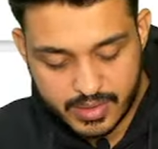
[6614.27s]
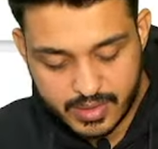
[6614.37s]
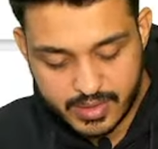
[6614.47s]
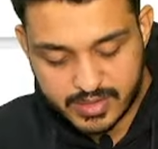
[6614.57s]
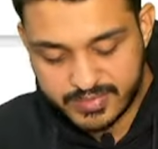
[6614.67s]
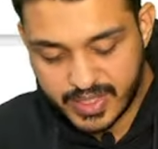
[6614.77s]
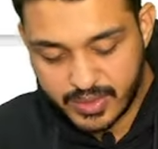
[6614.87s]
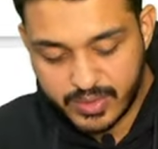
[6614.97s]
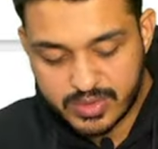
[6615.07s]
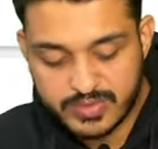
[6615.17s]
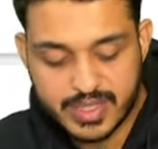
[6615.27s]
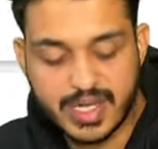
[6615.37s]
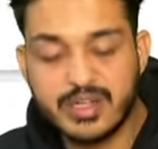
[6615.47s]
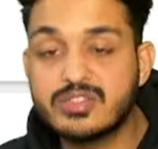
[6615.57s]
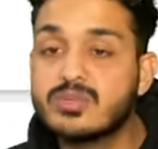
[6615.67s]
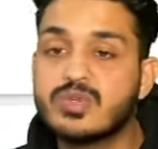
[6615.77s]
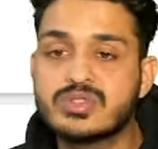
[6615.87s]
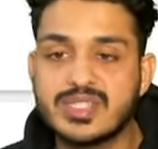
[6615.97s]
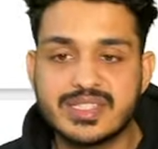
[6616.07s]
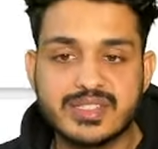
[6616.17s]
Spirules with endospores.
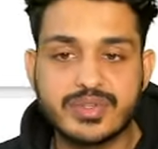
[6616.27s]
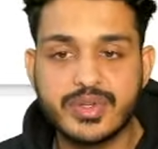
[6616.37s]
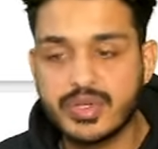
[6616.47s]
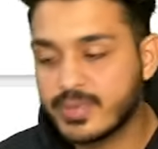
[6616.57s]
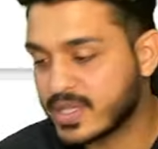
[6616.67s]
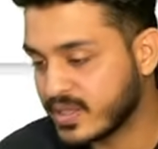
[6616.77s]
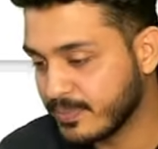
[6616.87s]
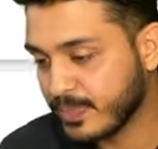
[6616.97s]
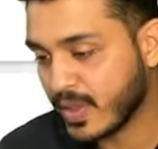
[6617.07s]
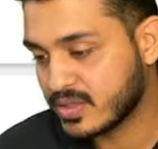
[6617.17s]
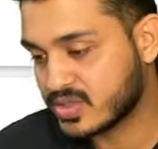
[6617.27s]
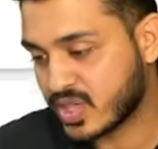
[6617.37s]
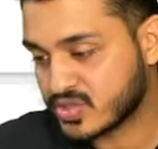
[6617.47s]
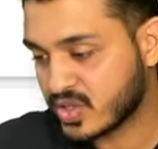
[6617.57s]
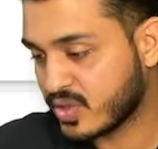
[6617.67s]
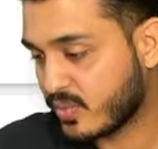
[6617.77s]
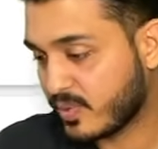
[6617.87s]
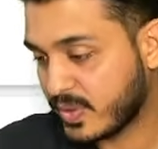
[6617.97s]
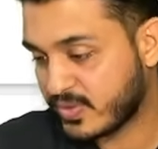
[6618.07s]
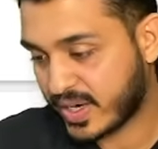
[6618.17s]
This is going to be the structure you will be
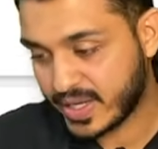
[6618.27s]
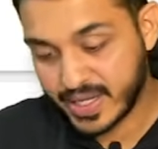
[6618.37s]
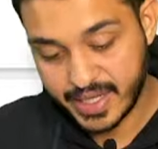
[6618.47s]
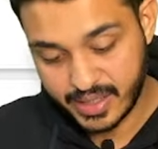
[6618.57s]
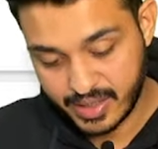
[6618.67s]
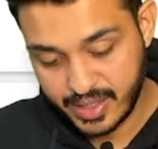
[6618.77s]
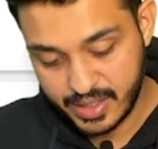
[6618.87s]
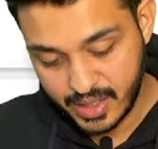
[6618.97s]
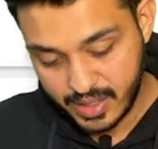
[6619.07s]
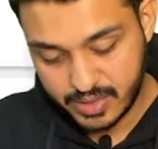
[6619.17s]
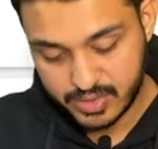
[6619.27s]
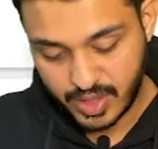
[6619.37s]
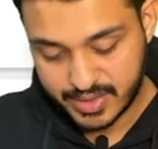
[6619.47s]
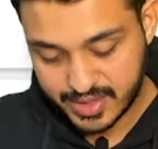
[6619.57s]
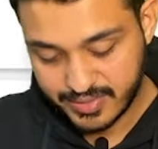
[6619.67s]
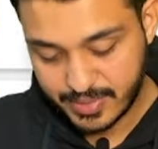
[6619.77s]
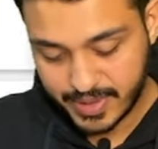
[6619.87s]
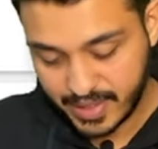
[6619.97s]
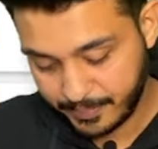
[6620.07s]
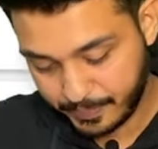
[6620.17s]
finding here, right? So answer will be
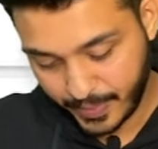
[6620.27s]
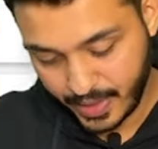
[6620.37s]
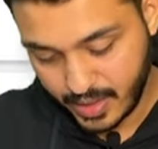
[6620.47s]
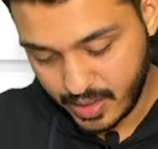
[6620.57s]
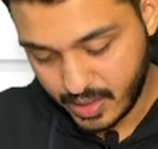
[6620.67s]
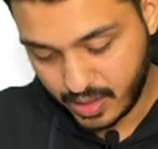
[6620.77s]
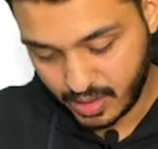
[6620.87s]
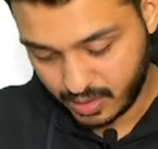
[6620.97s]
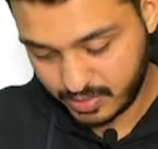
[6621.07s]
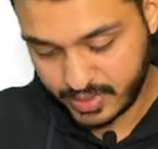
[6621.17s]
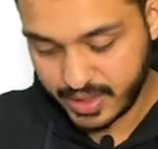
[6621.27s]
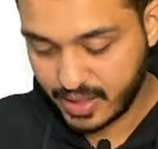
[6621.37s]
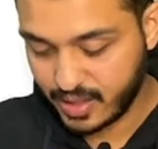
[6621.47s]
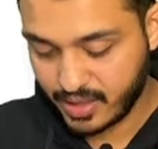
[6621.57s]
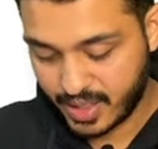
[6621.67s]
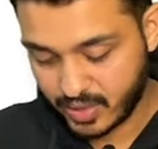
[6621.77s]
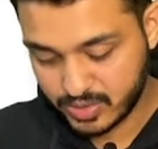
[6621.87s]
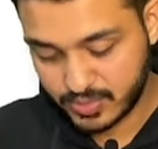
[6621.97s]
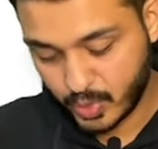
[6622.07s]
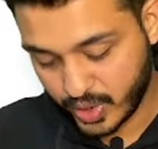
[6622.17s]
here
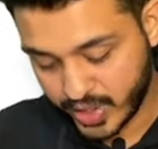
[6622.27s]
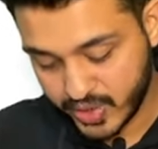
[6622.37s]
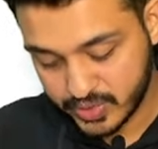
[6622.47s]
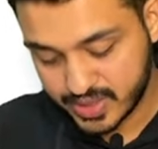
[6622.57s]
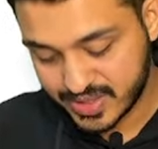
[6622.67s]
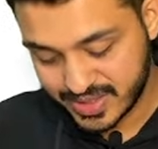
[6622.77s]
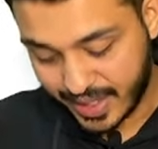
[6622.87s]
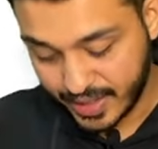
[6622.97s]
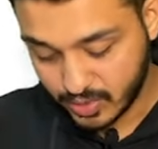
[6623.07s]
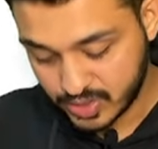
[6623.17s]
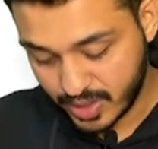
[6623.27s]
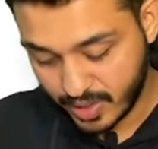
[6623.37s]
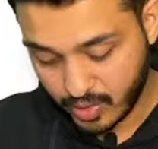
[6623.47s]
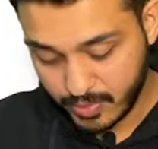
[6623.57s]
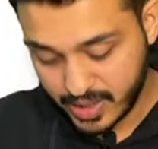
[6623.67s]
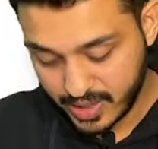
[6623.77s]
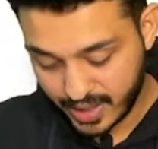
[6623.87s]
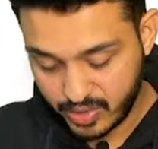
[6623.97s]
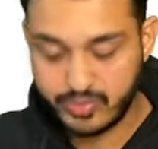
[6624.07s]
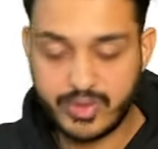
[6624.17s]
rhinosporidiosis, rhinoscleroma,
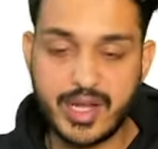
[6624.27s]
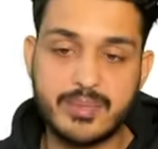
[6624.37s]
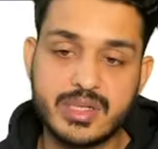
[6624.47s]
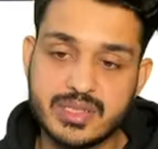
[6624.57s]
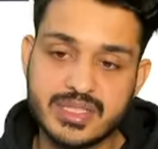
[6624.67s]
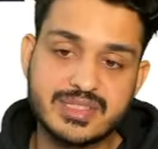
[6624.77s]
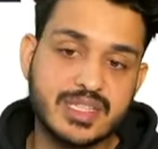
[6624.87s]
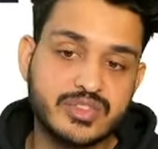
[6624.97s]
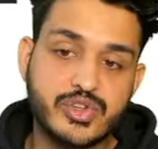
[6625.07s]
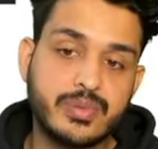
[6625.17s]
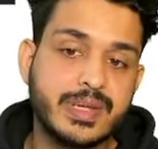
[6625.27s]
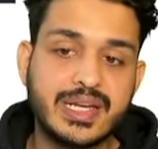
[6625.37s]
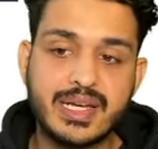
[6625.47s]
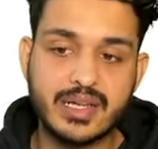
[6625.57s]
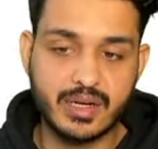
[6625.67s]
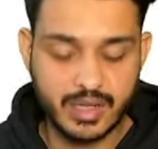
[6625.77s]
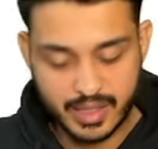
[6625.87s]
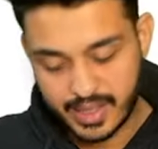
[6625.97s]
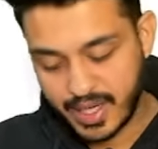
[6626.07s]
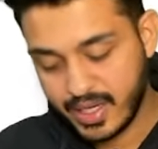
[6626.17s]
rhinophyma. These things should be clear,
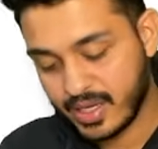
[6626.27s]
right?